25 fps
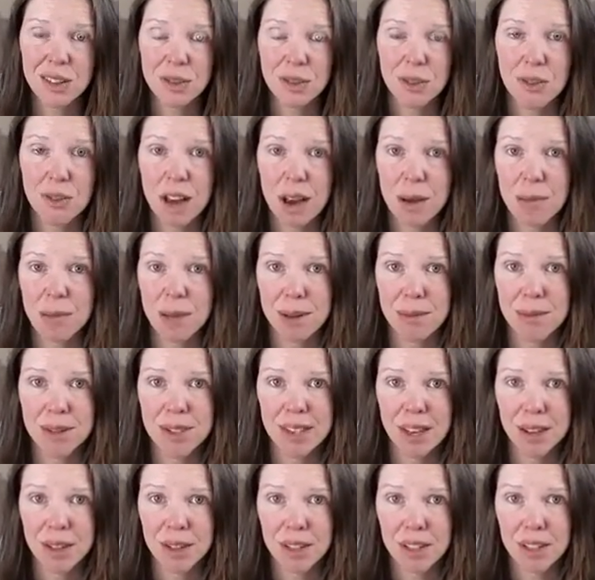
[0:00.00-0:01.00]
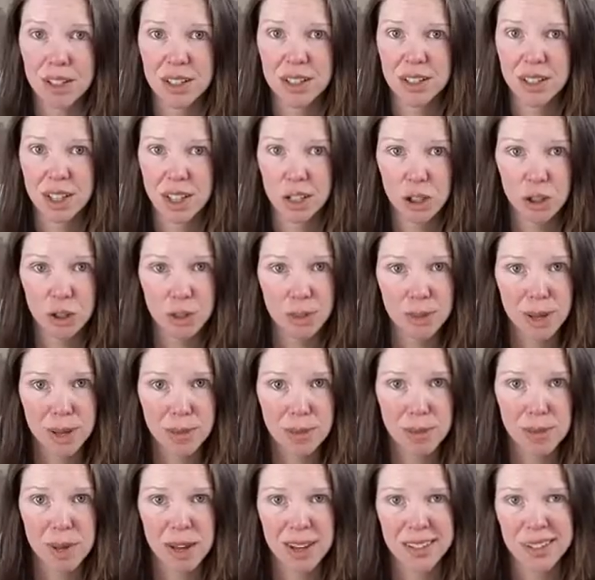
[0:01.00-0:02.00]
So if you've got babies out there, digital
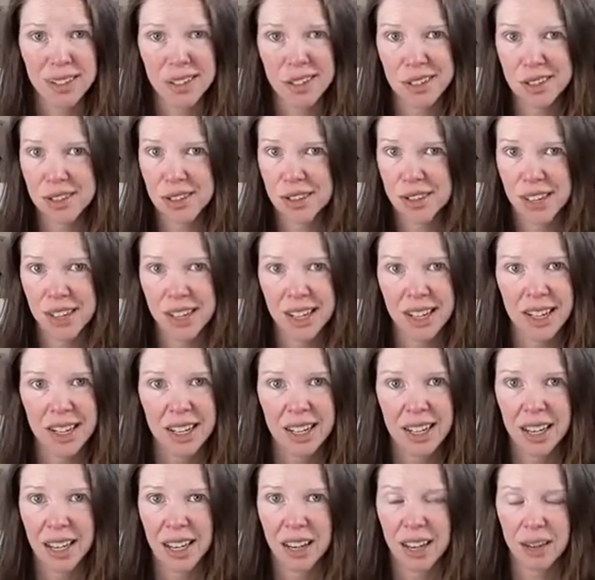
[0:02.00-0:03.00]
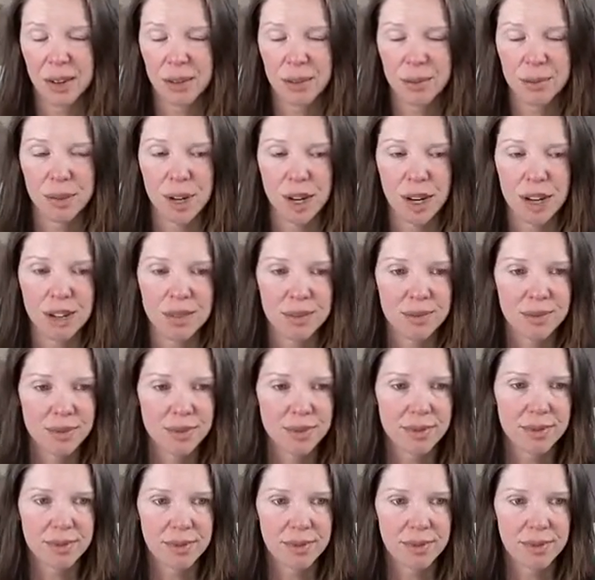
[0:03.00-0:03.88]
baby monitors are,